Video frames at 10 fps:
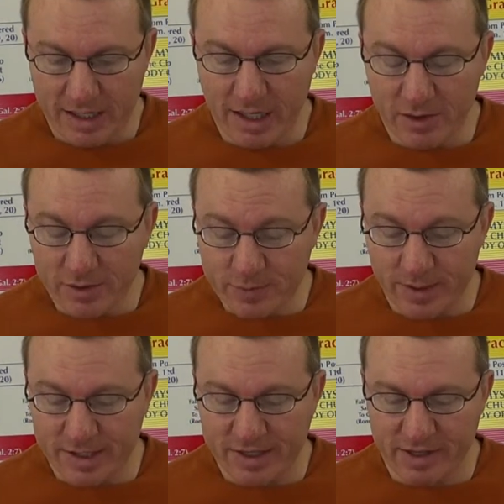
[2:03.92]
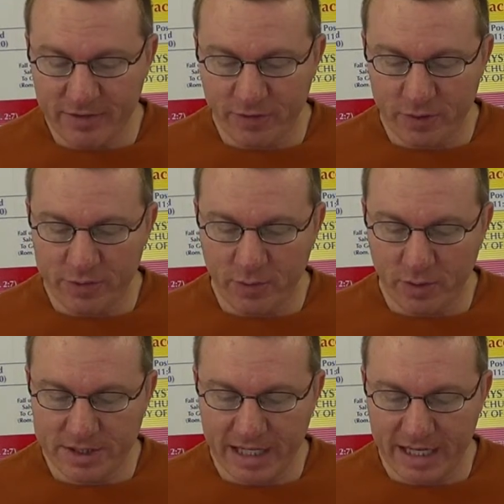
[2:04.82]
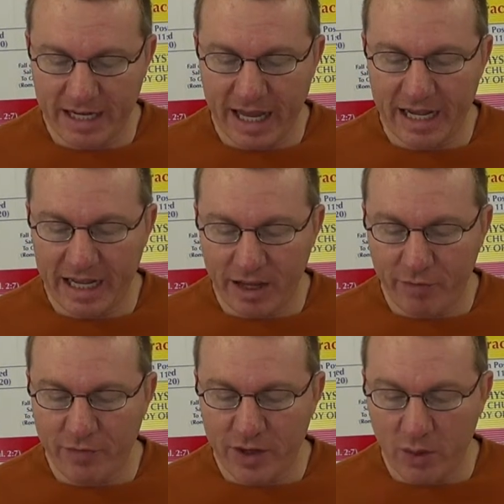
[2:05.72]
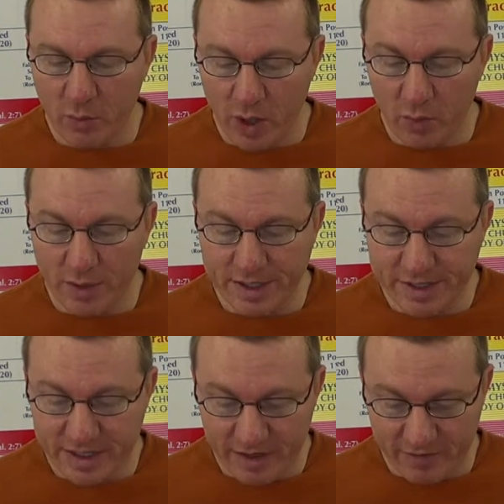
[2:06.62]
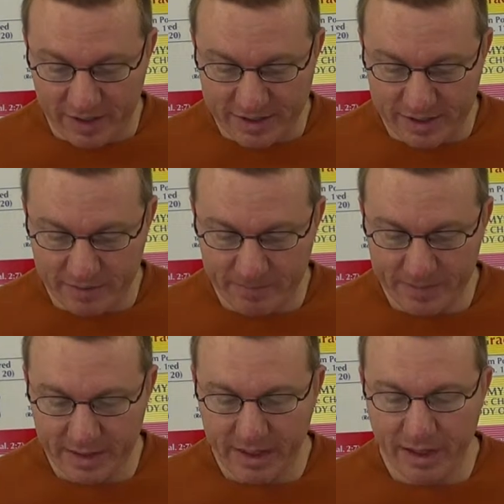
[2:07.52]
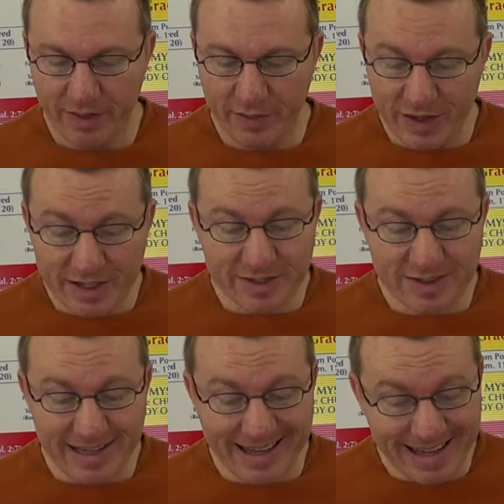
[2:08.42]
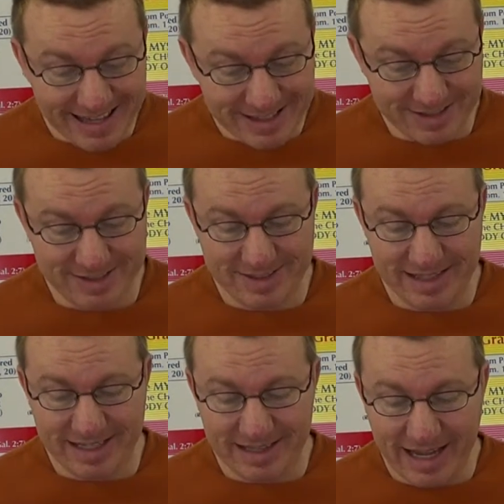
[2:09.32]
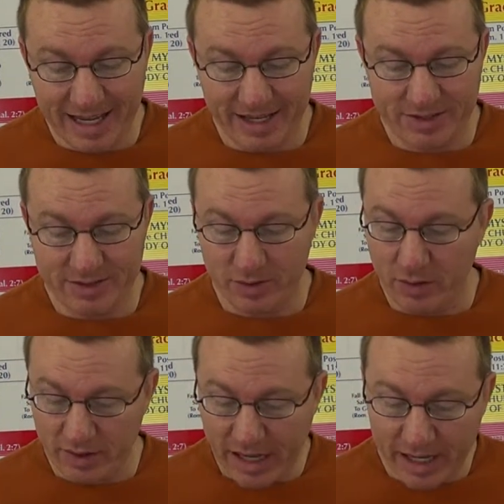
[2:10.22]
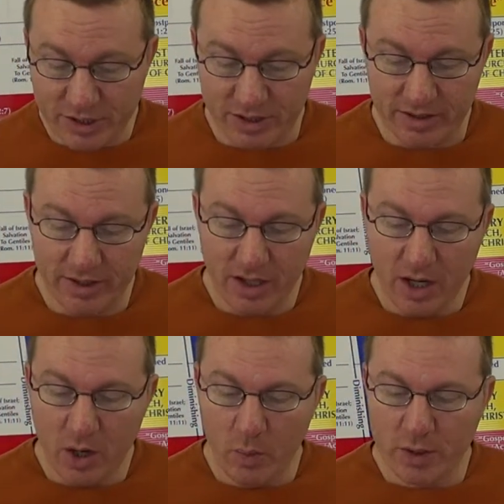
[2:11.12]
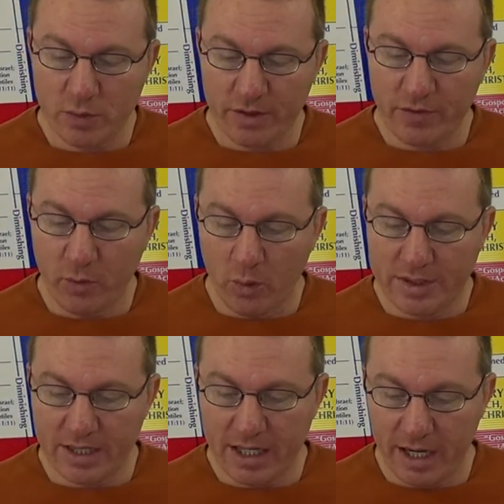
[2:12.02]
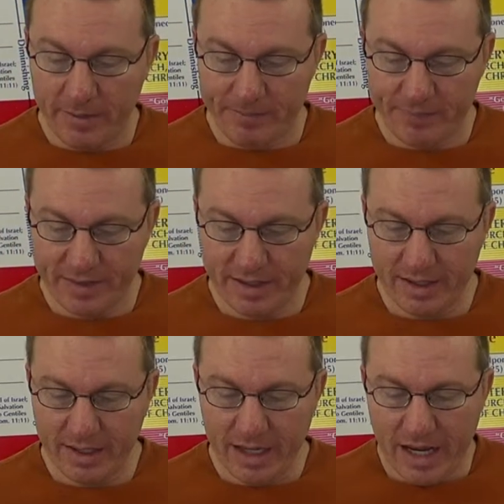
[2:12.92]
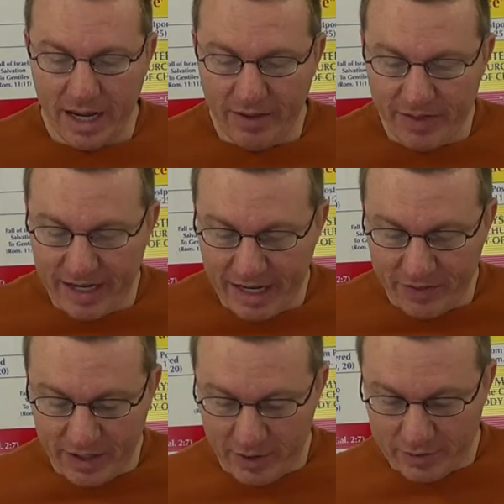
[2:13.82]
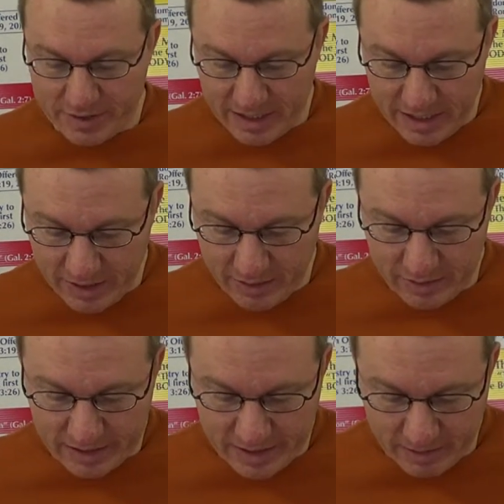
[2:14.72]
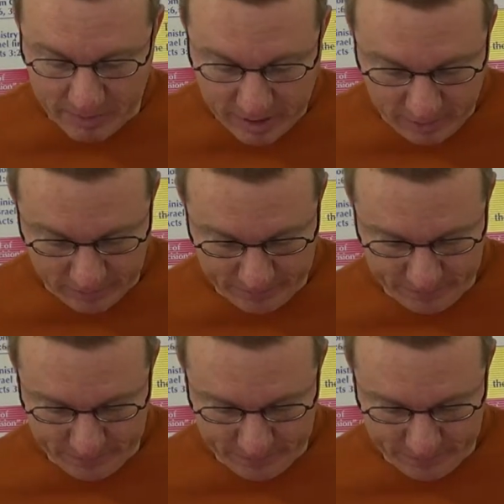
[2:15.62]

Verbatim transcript: Now notice what he says in verse 14, And if ye will receive it, this is Elias, or Elijah, which was for to come. He that hath ears to hear, let him hear.